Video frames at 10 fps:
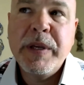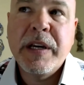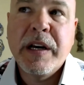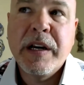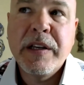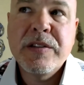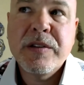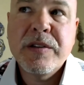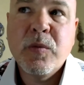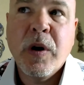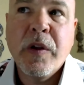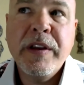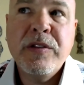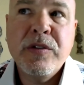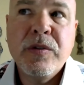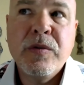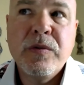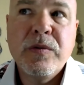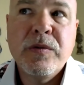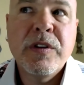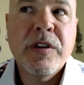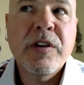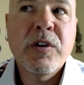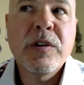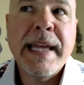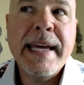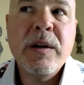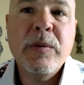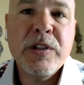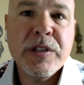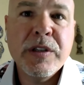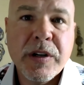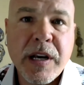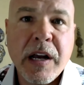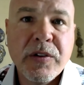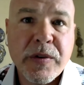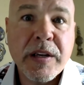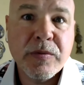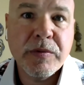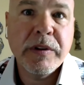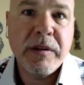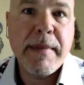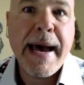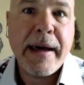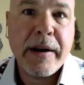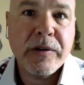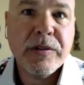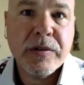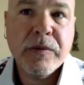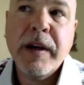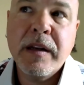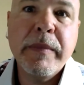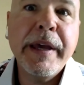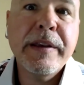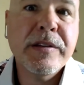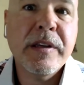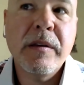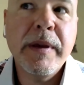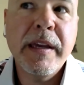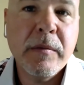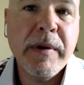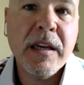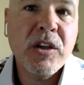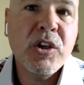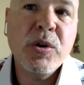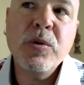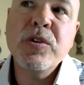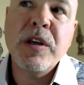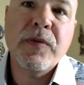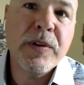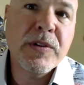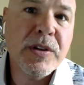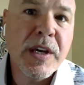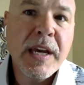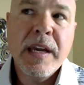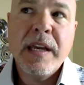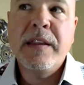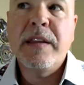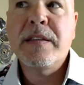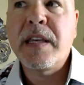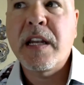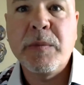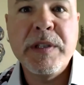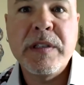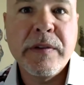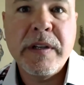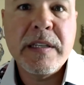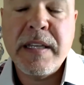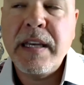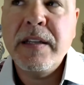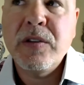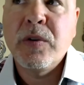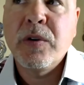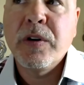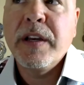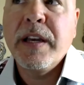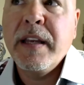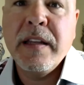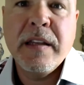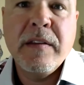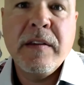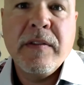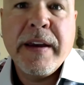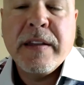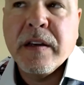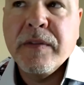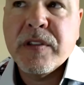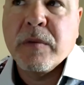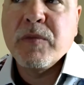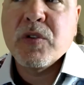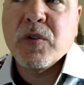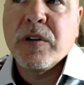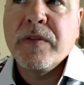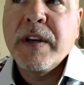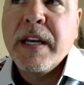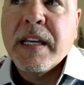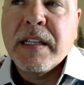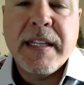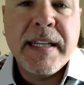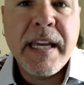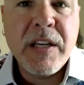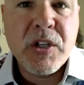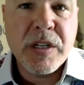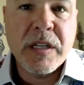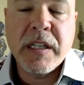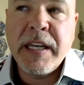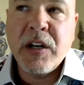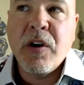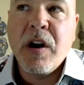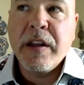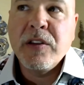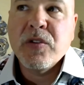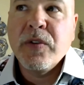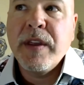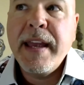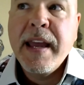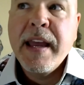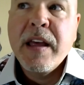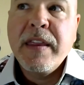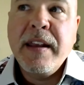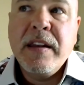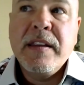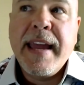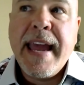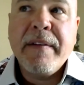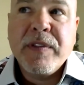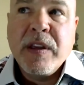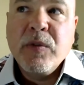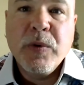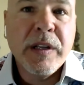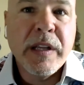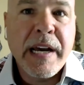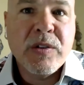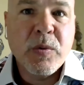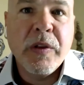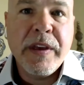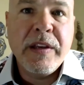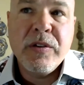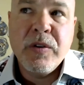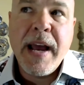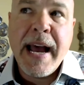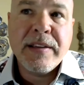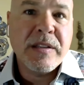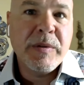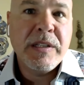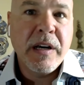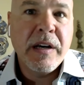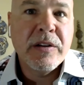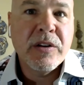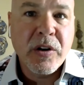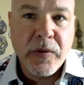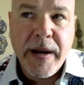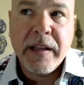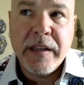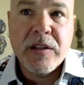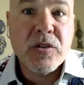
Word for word: because what they do, the, their language in their contracts really matters, right? It makes it may, can make a huge difference in the settlement of an estate or in the event of some sort of litigation later on. And so they they they have they realize what they do has to be done correctly.